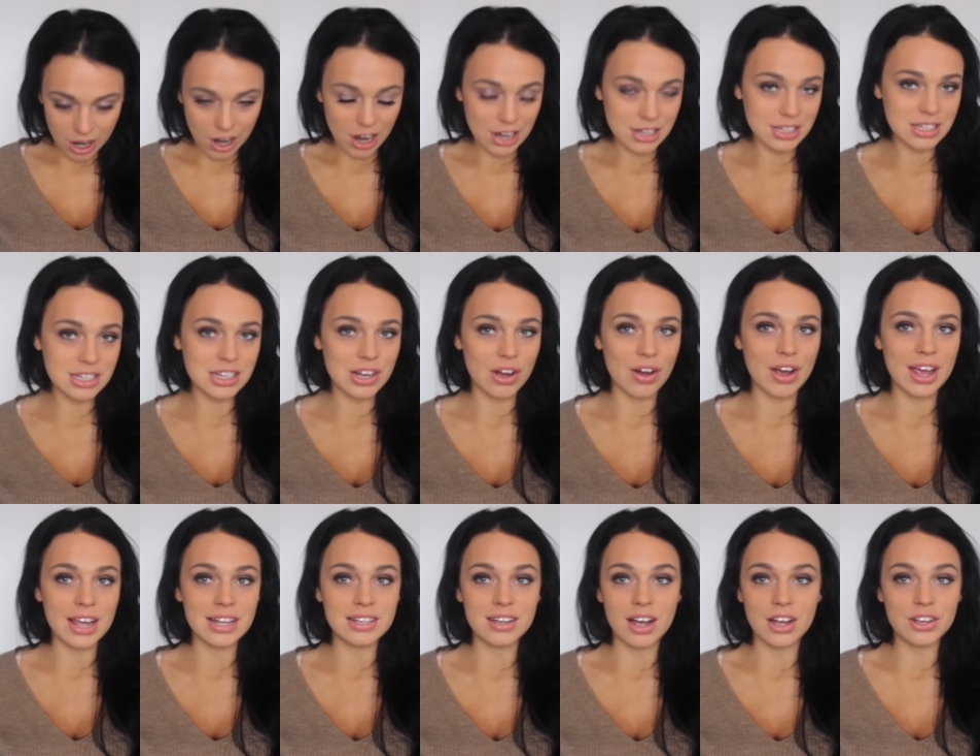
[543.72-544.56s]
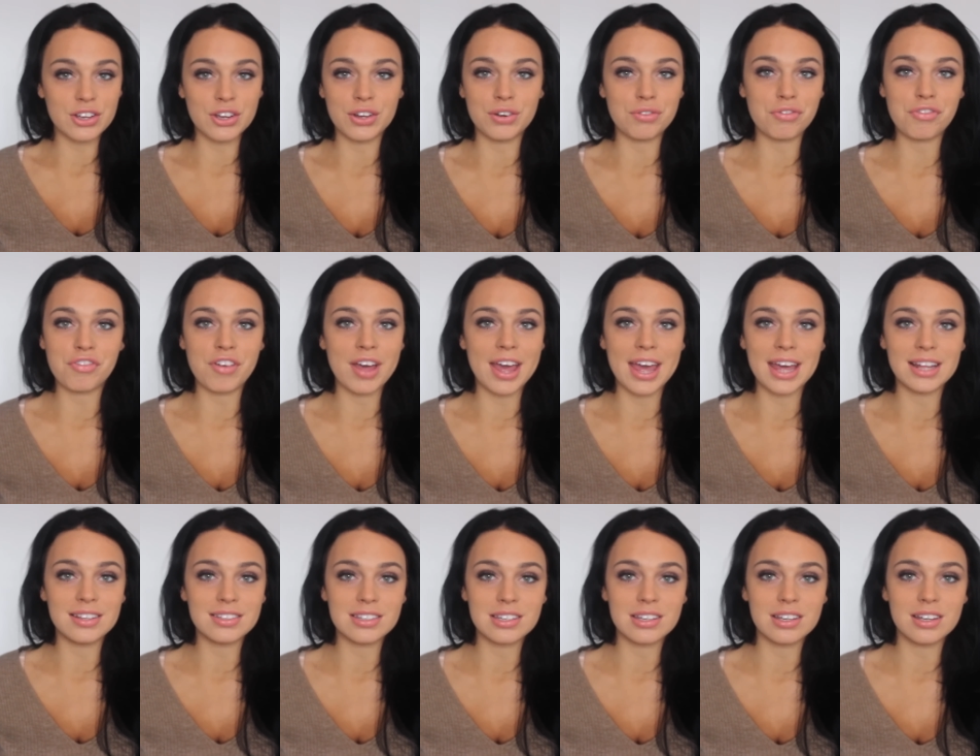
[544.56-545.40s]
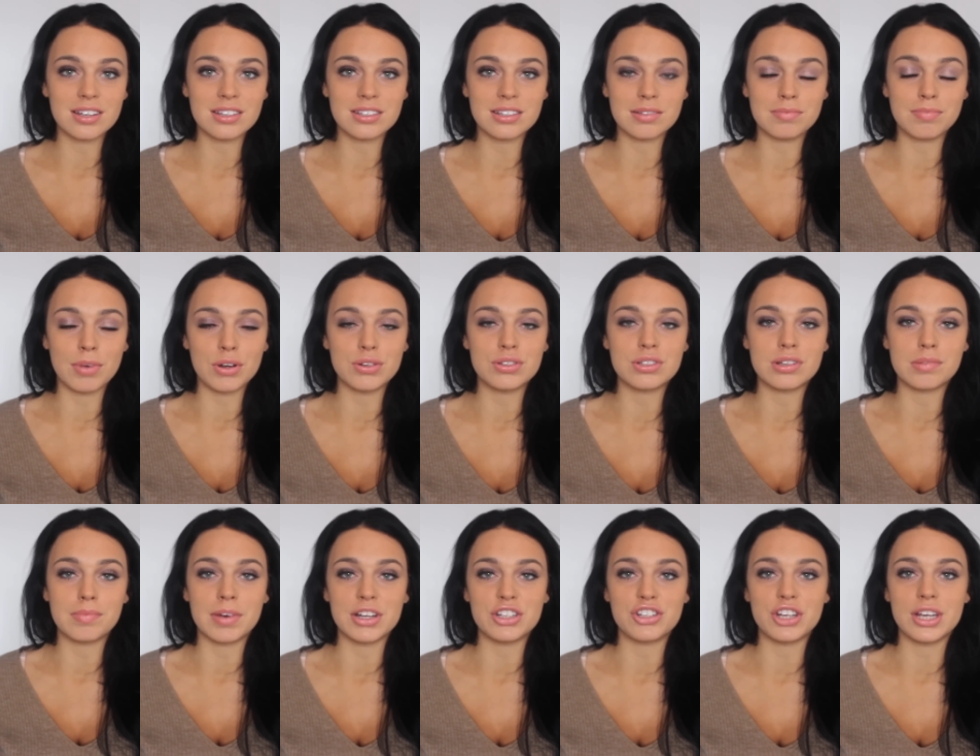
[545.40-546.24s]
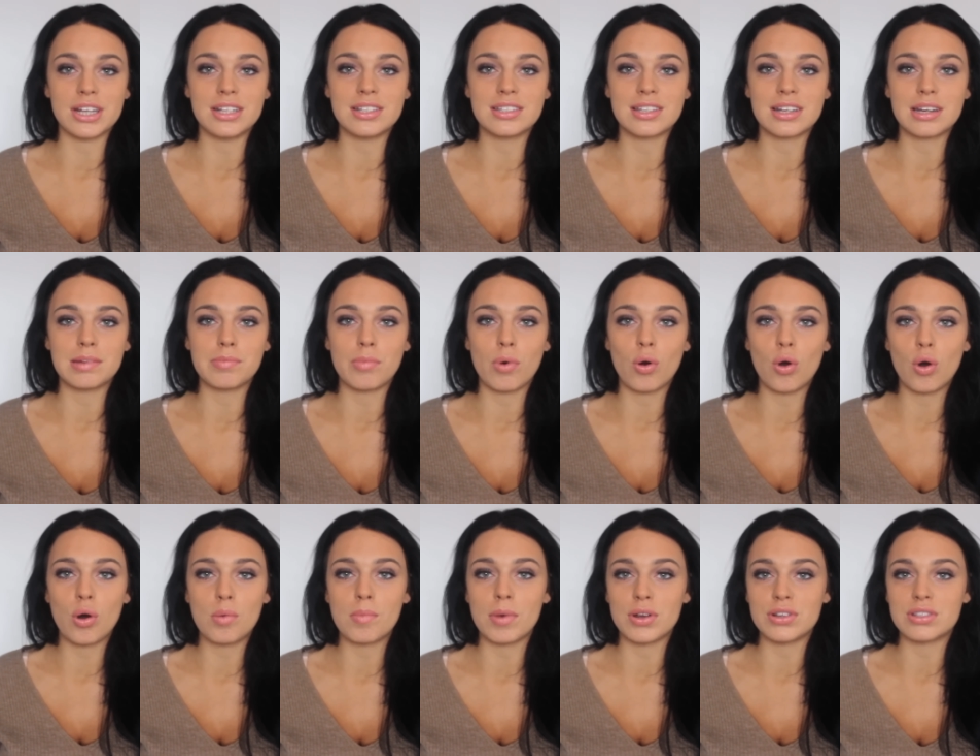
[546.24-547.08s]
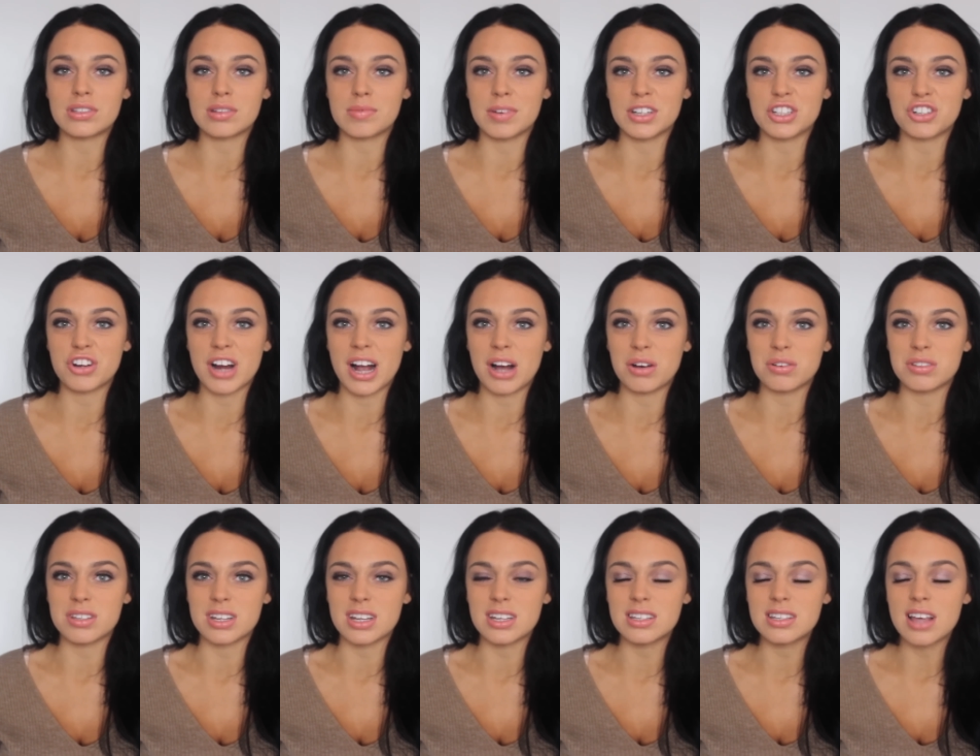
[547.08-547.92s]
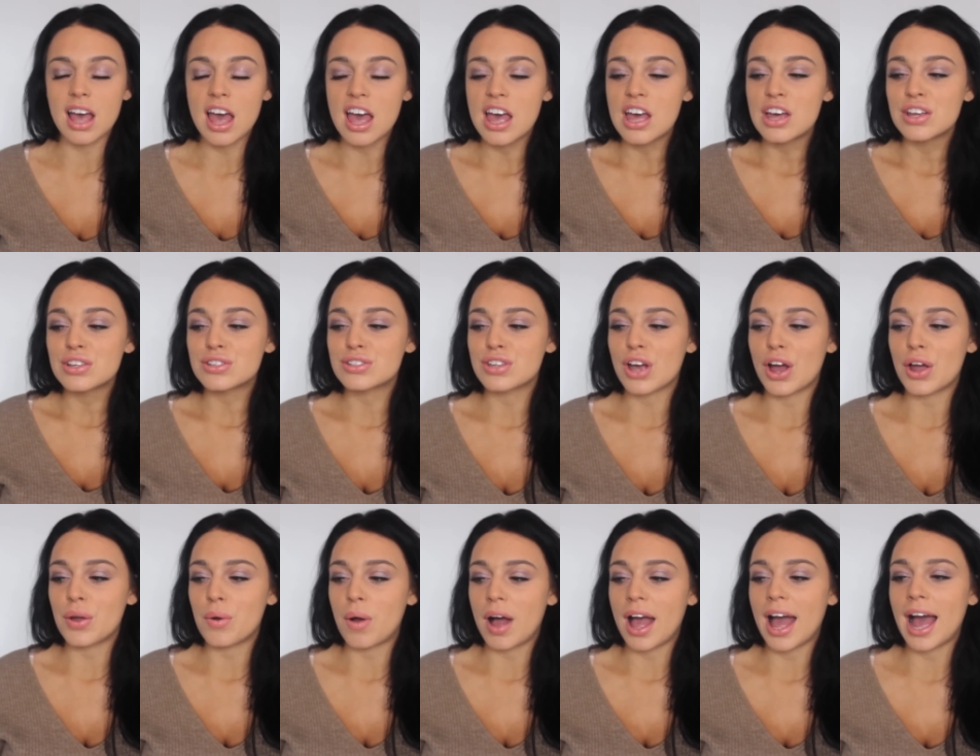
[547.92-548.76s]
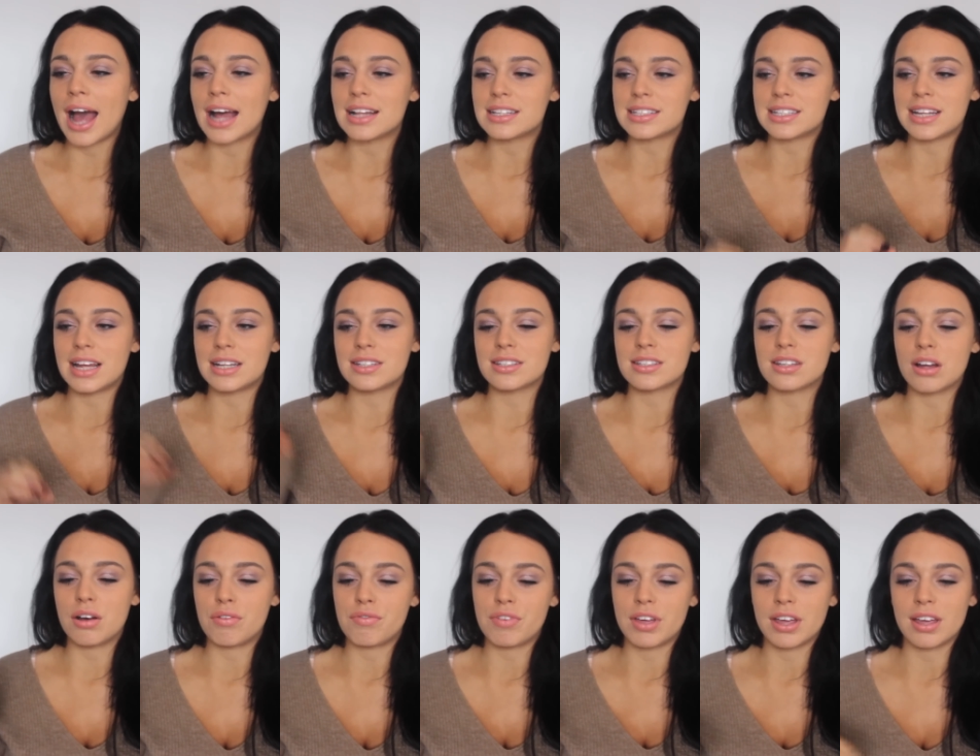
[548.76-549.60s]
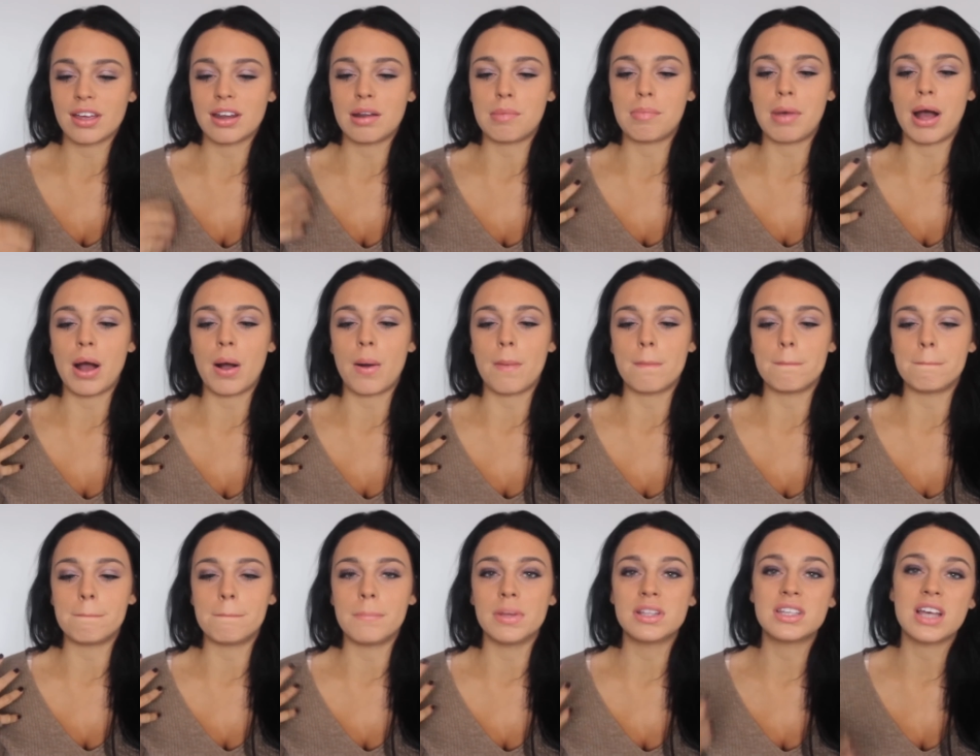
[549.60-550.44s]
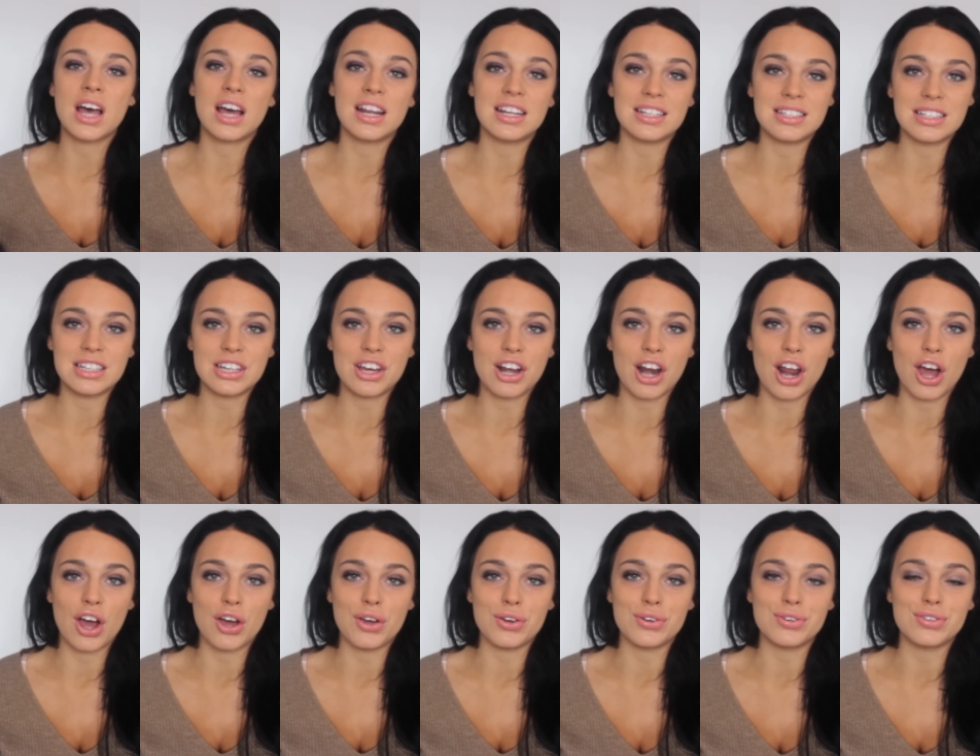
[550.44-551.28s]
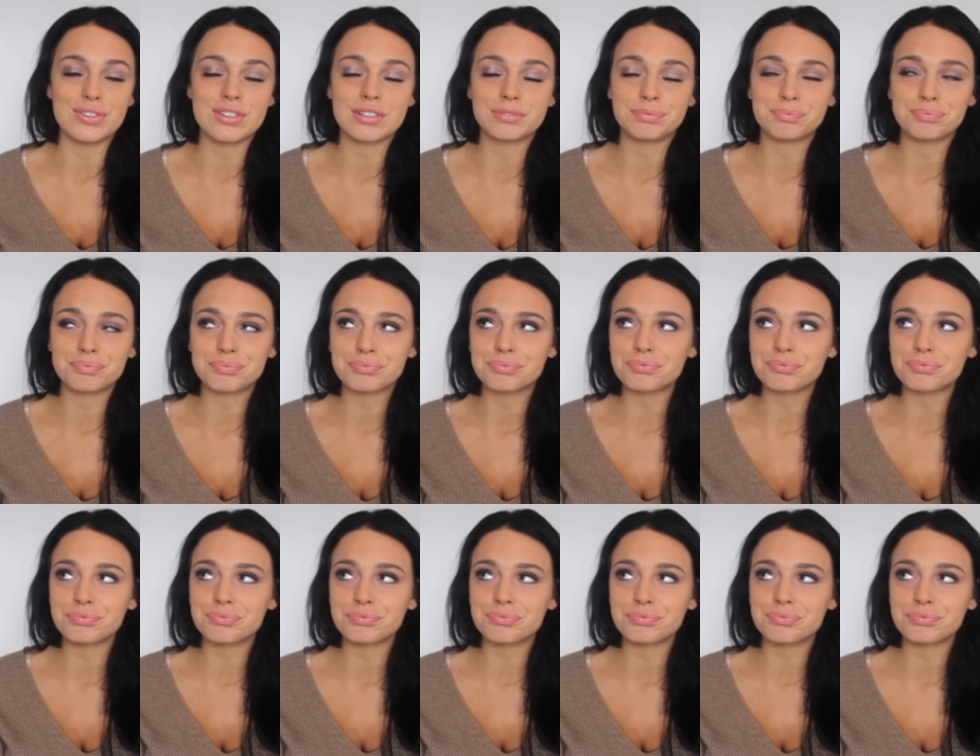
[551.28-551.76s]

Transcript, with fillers: I started, I couldn't fit into most of my jeans anymore, most of my trousers. So I had to then start thinking about maternity clothes.